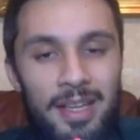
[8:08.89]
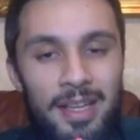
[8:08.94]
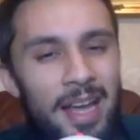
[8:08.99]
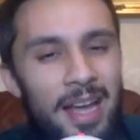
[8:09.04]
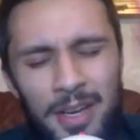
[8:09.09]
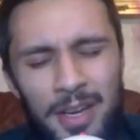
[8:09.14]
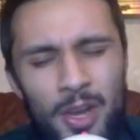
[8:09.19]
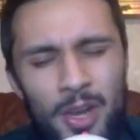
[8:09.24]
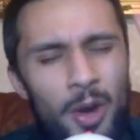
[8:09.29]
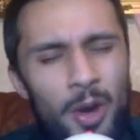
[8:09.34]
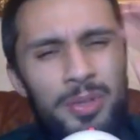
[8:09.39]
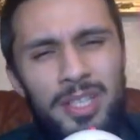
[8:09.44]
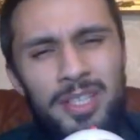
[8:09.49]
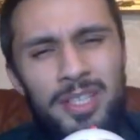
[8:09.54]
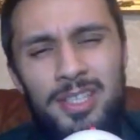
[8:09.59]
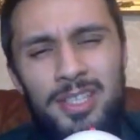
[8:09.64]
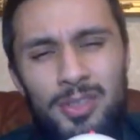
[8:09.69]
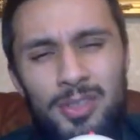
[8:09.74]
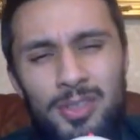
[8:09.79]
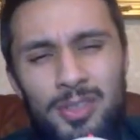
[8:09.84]
And no, this
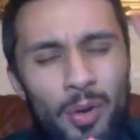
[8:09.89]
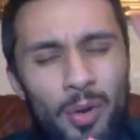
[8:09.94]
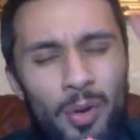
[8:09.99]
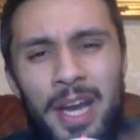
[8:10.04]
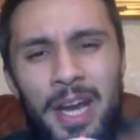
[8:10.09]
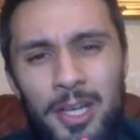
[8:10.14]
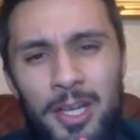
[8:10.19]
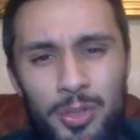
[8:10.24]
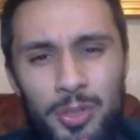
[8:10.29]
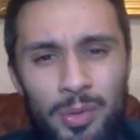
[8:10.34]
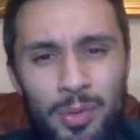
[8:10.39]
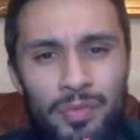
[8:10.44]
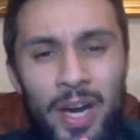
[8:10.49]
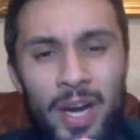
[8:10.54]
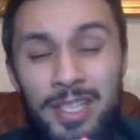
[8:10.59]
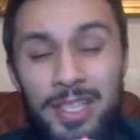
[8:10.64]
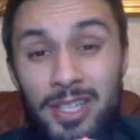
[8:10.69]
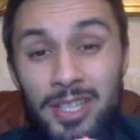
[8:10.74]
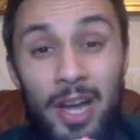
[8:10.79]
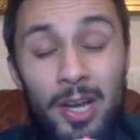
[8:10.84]
is not financial
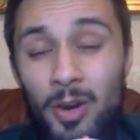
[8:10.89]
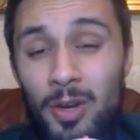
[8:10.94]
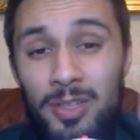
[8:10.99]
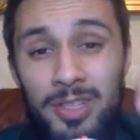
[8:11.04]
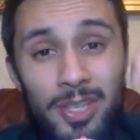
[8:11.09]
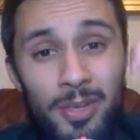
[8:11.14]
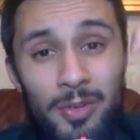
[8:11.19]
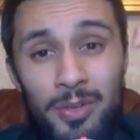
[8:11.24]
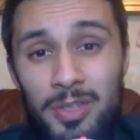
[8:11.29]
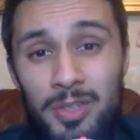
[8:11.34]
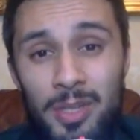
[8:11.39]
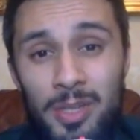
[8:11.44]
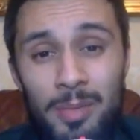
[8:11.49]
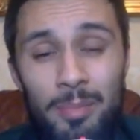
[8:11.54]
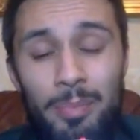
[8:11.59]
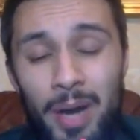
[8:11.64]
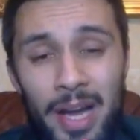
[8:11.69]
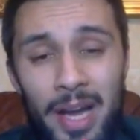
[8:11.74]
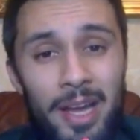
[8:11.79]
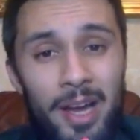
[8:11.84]
advice. I can't tell you to
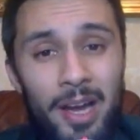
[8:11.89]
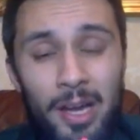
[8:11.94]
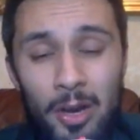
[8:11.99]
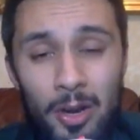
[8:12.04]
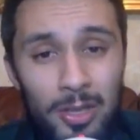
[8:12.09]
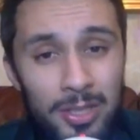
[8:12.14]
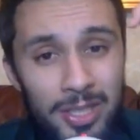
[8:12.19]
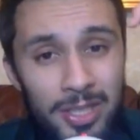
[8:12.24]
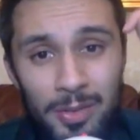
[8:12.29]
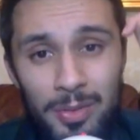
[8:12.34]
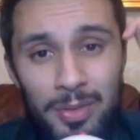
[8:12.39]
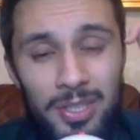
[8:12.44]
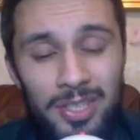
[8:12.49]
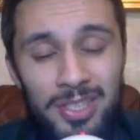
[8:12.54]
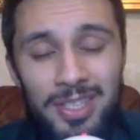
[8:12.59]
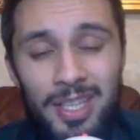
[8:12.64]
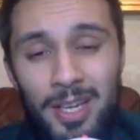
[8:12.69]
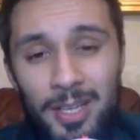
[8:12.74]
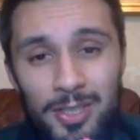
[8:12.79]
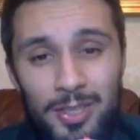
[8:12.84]
buy, I can't tell you to
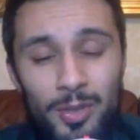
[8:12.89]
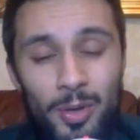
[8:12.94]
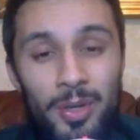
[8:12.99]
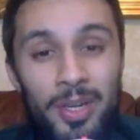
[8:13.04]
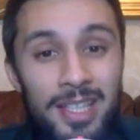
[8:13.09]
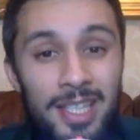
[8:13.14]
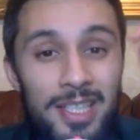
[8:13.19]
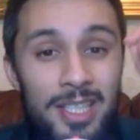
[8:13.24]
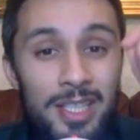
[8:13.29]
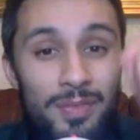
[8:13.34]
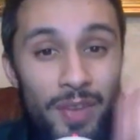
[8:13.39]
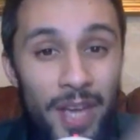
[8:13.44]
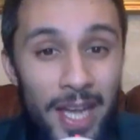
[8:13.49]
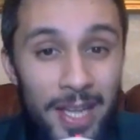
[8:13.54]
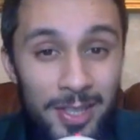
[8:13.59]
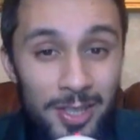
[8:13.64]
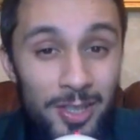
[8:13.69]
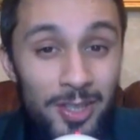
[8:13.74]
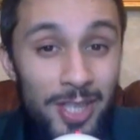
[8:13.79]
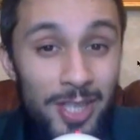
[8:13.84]
sell a stock. This is for
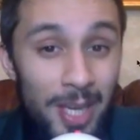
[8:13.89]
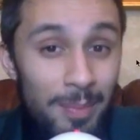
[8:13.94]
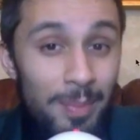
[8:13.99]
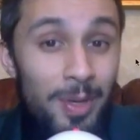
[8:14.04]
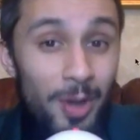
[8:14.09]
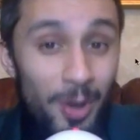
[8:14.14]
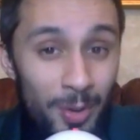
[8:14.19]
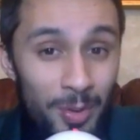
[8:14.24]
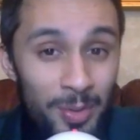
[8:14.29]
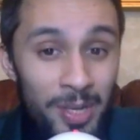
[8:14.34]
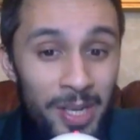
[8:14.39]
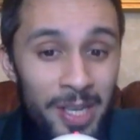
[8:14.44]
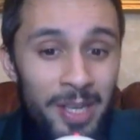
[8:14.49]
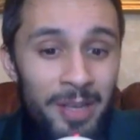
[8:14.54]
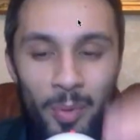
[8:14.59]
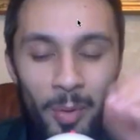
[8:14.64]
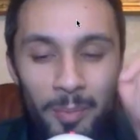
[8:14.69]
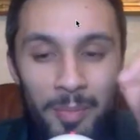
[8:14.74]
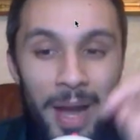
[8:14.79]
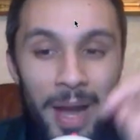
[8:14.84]
entertainment only.
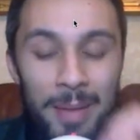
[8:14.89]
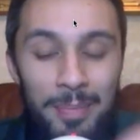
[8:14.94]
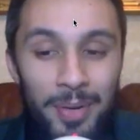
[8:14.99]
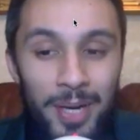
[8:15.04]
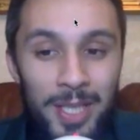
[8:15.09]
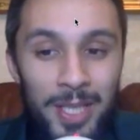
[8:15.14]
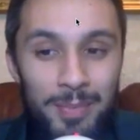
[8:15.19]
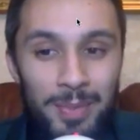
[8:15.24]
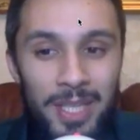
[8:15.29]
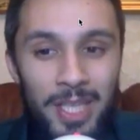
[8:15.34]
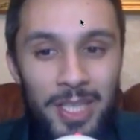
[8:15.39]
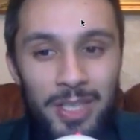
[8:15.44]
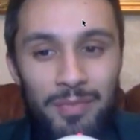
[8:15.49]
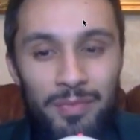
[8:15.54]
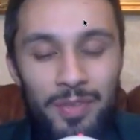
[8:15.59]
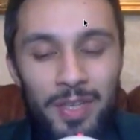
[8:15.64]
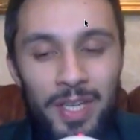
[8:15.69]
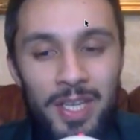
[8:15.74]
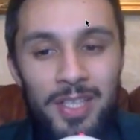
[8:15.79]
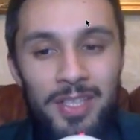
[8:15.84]
But my price prediction
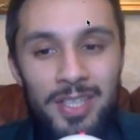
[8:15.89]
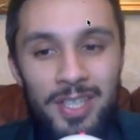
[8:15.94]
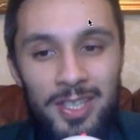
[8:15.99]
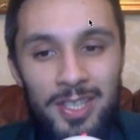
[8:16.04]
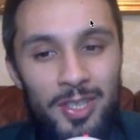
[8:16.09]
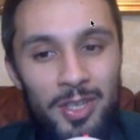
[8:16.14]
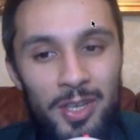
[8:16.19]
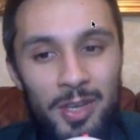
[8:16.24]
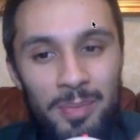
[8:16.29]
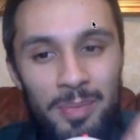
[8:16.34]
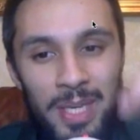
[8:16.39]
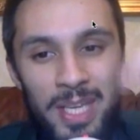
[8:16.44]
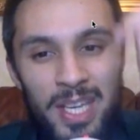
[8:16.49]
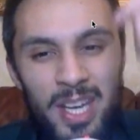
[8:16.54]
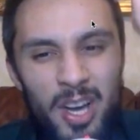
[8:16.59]
for this is going to be